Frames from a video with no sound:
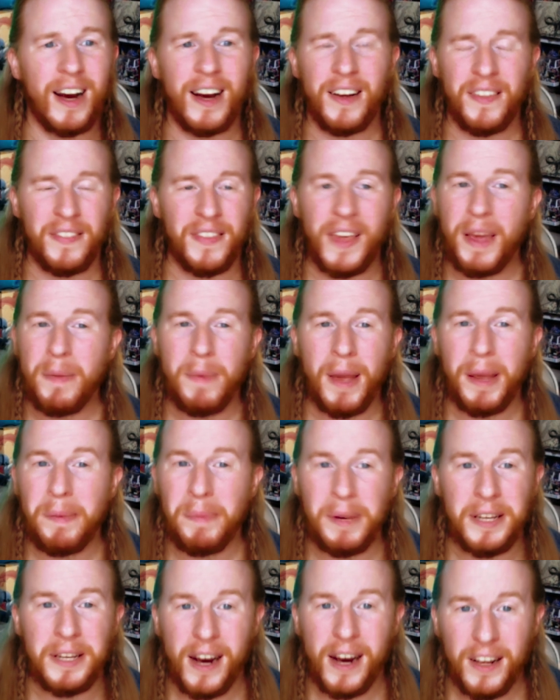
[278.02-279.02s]
They may
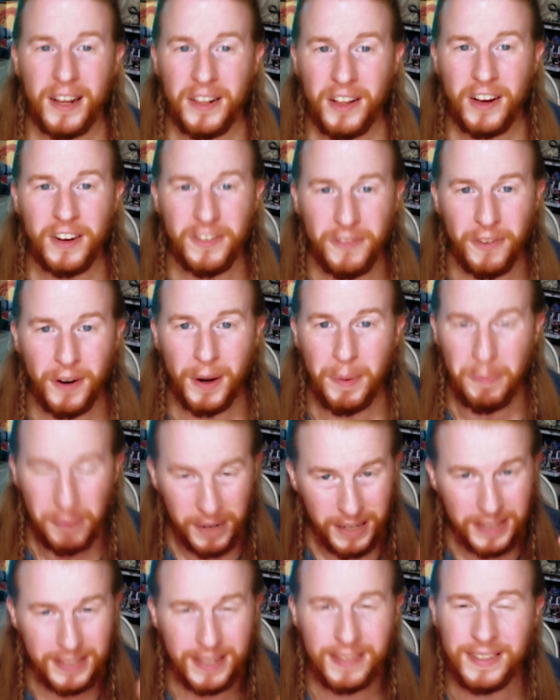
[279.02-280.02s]
be dialogue free, but
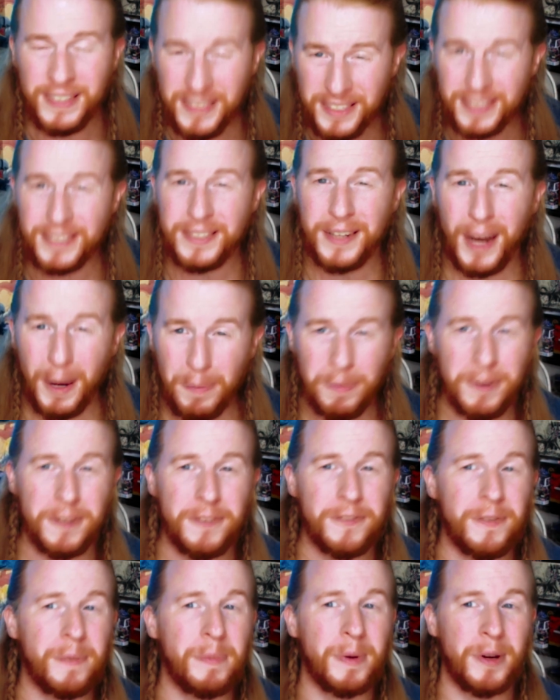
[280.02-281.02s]
it doesn't stop us
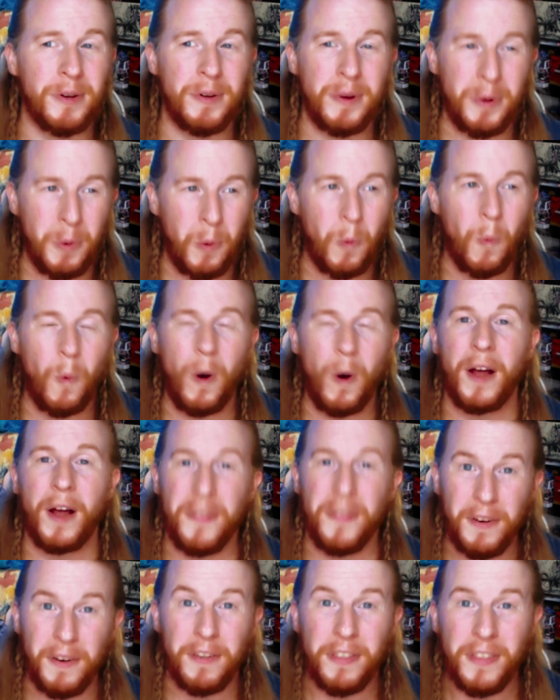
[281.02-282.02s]
from knowing what
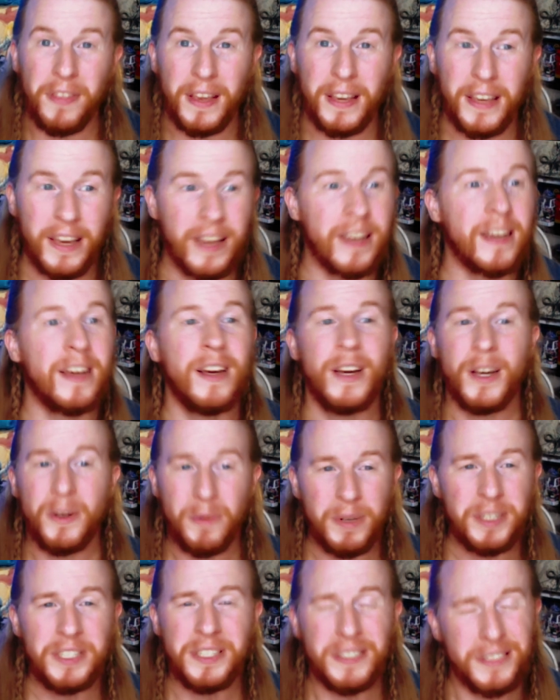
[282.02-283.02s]
they're thinking,
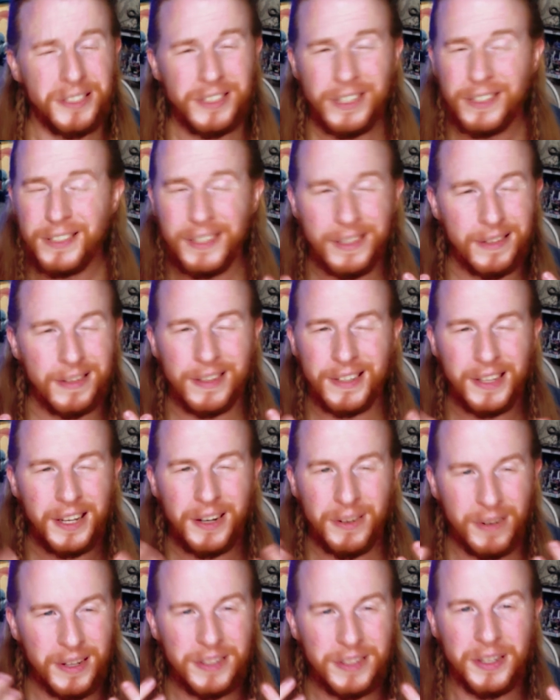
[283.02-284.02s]
which is just
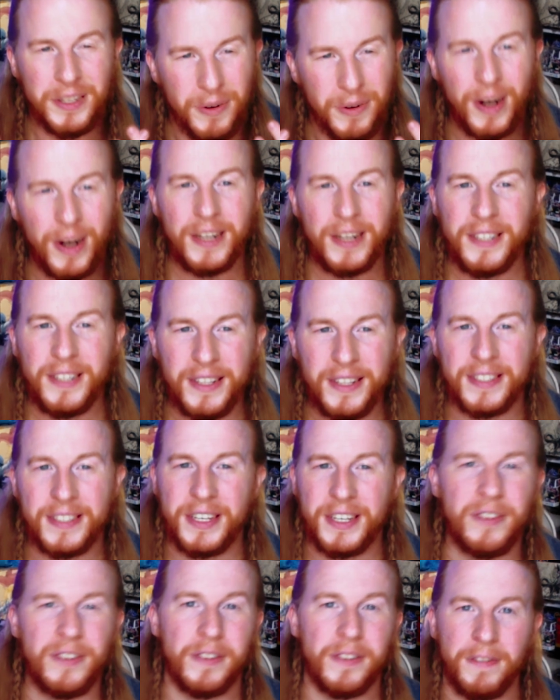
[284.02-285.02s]
it's a credit to the
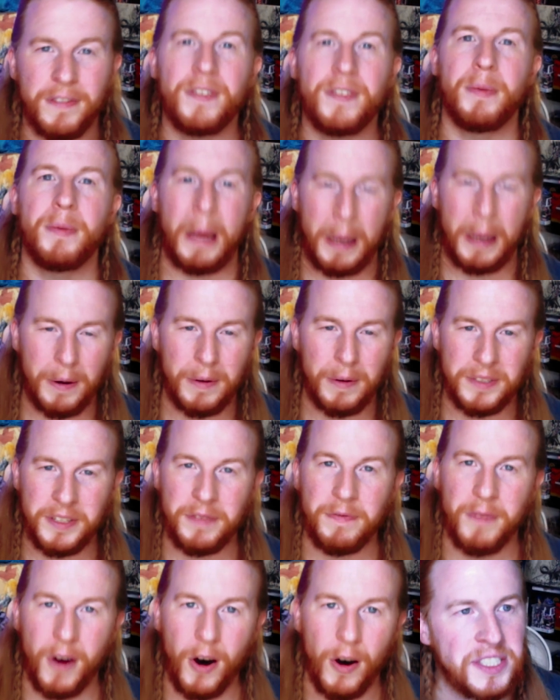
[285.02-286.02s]
skill of the filmmakers
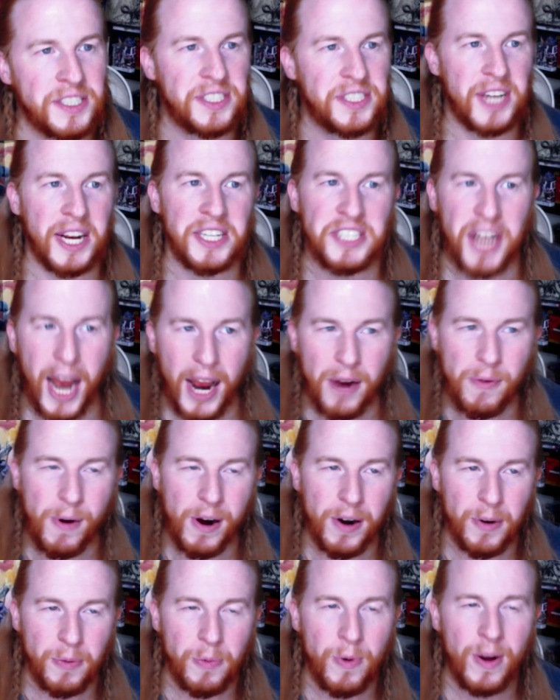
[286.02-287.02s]
involved. Jet
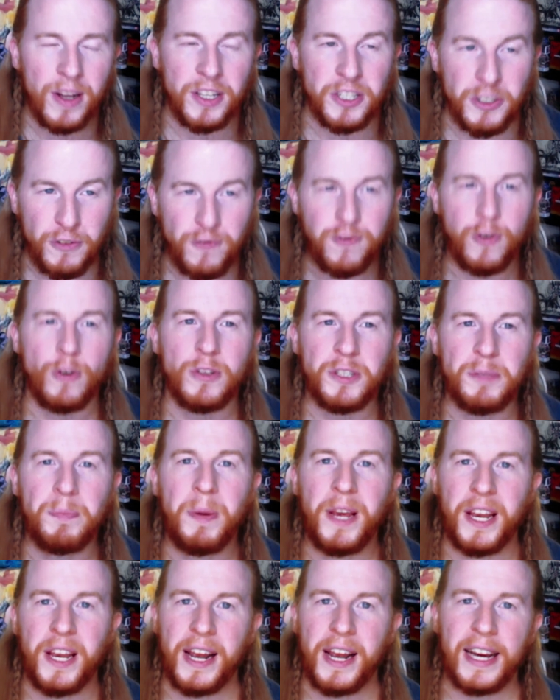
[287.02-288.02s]
Jaguar runs full
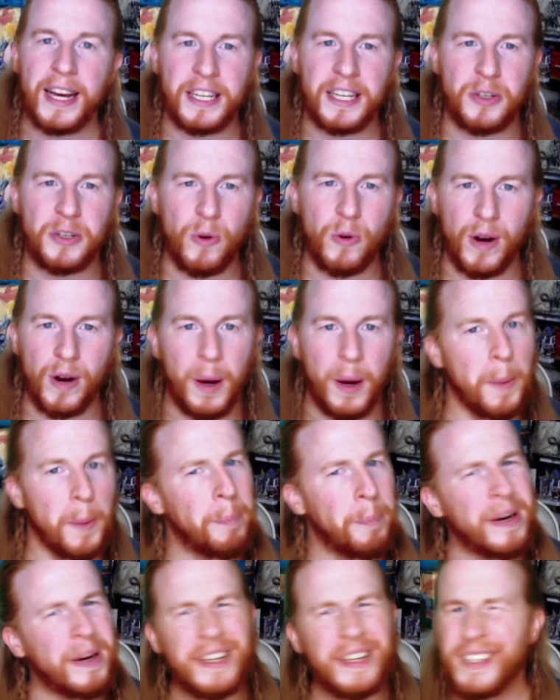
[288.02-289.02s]
speed at Ghidorah,
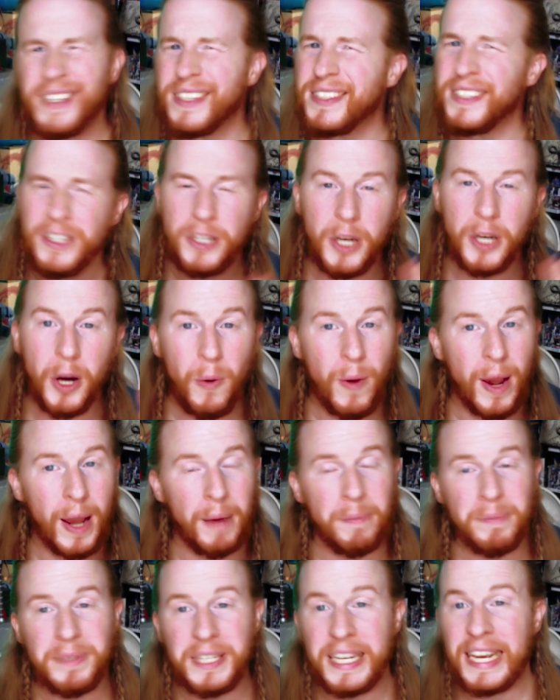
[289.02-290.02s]
but he doesn't go
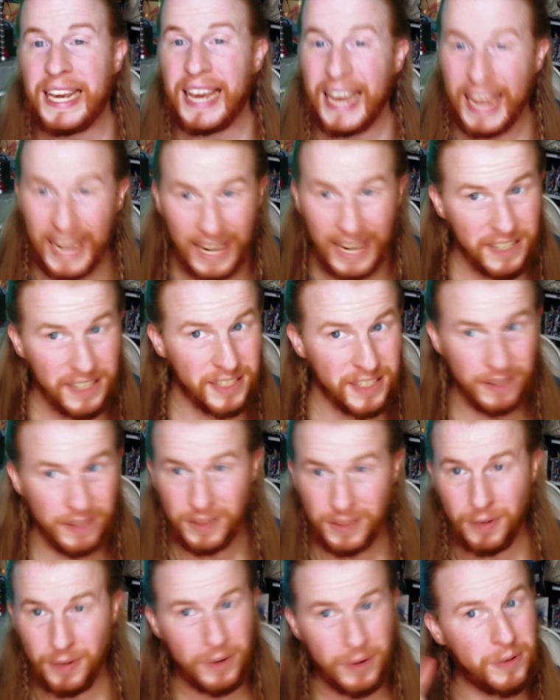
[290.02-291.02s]
empty-handed.
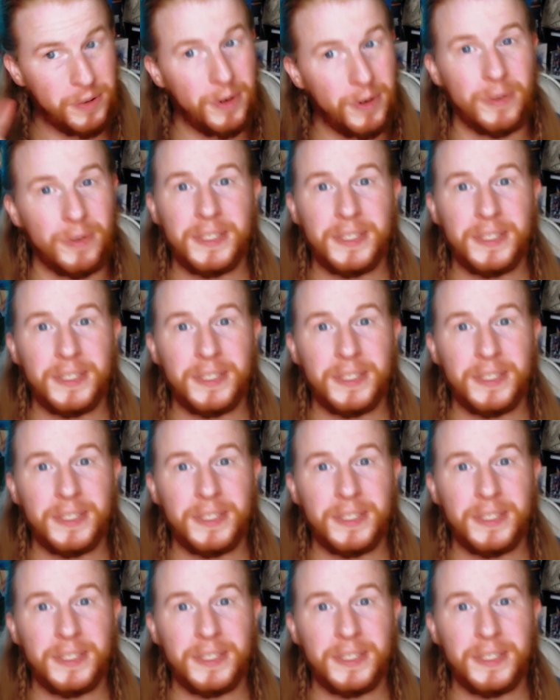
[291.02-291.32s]
No.